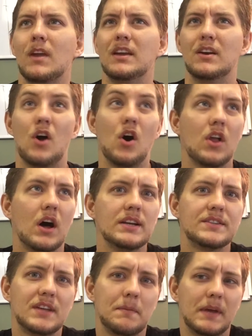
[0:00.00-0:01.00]
in all
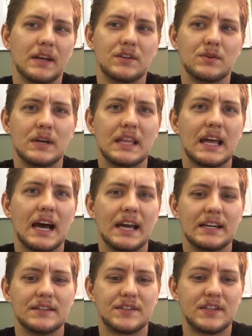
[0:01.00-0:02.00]
honesty, I mean, doing
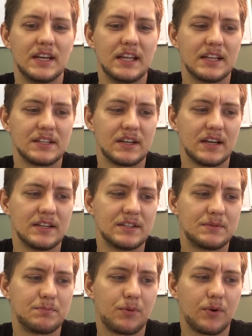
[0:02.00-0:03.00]
that in a city that
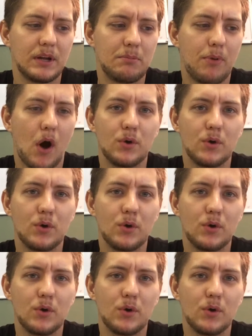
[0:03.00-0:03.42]
is pretty